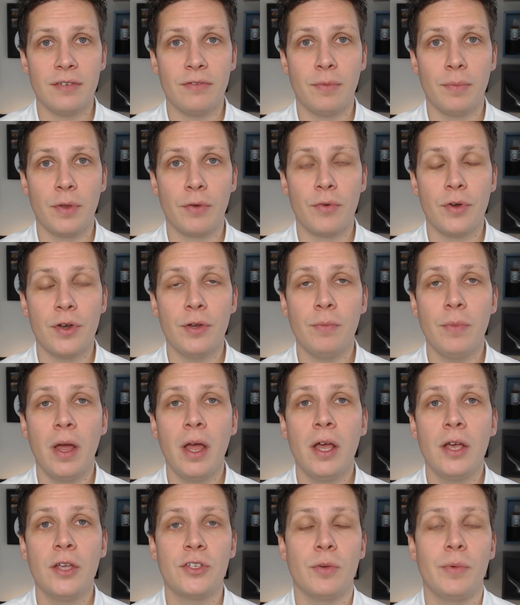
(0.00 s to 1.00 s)
from the room,
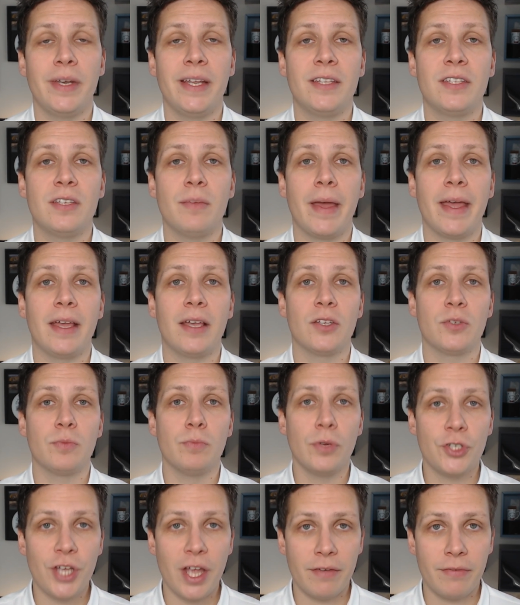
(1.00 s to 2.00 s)
so we need to make as
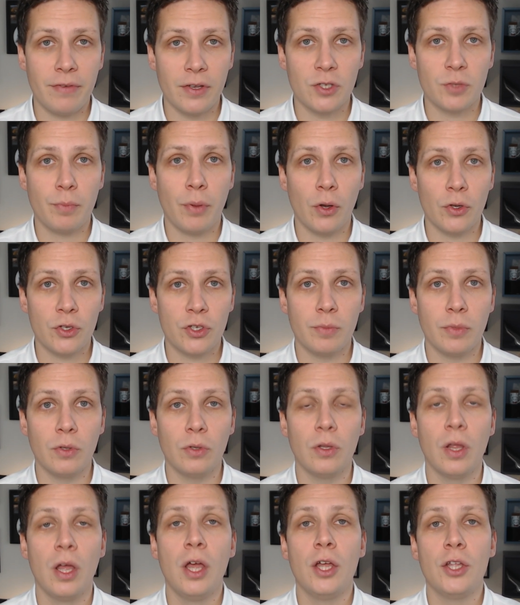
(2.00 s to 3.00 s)
much effort as
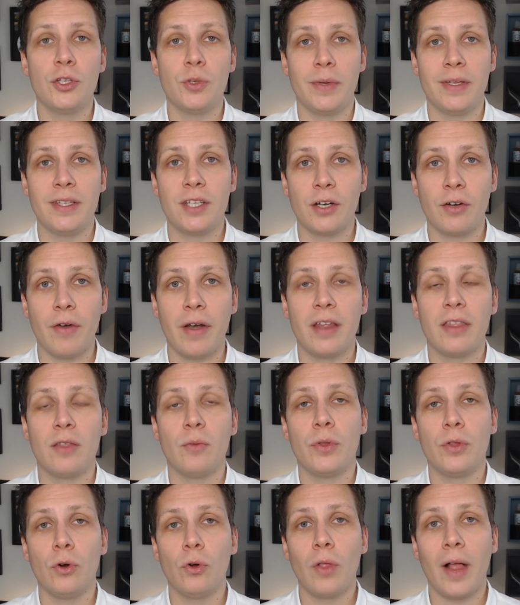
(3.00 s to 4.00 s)
possible to integrate them
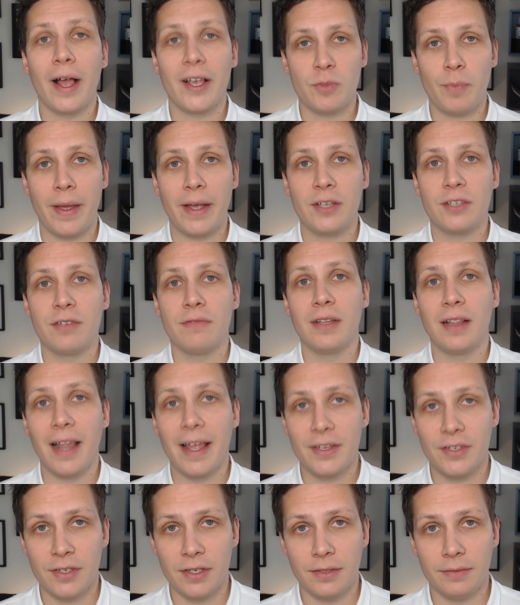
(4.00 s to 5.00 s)
with all aspects of the
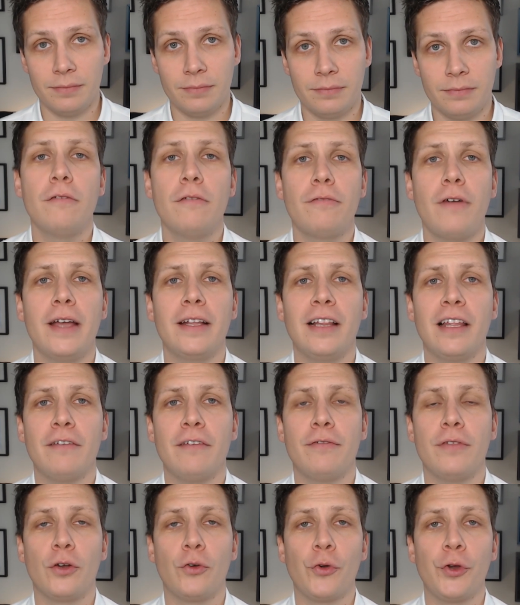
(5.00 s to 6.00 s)
lesson. Finally,
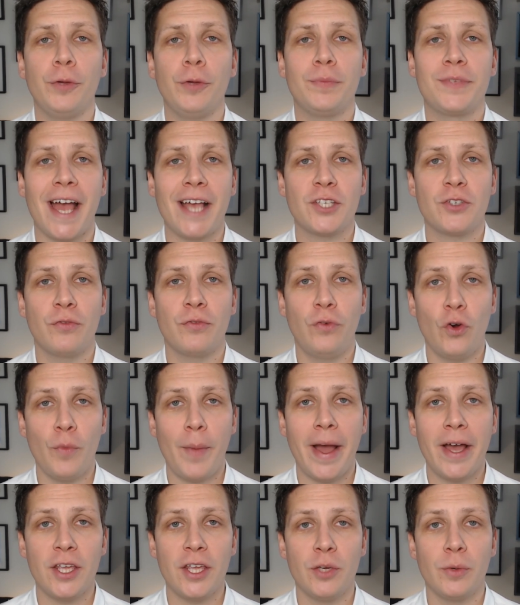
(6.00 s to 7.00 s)
for the group task
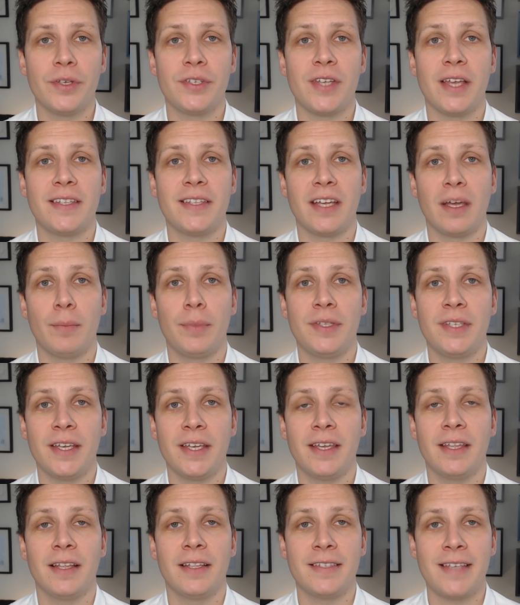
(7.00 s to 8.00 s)
format, you are setting a
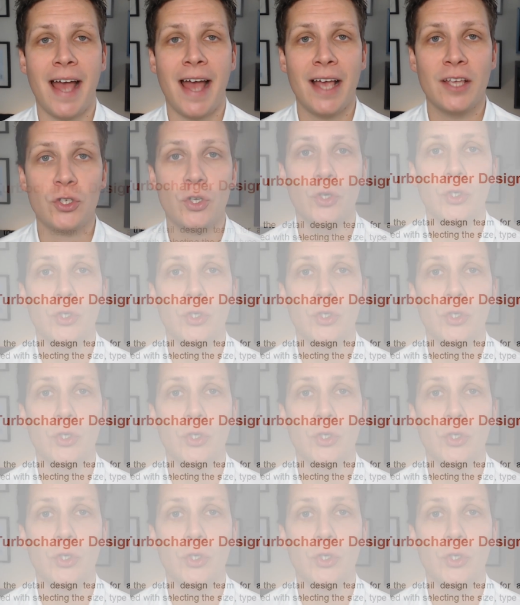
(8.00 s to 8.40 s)
particular task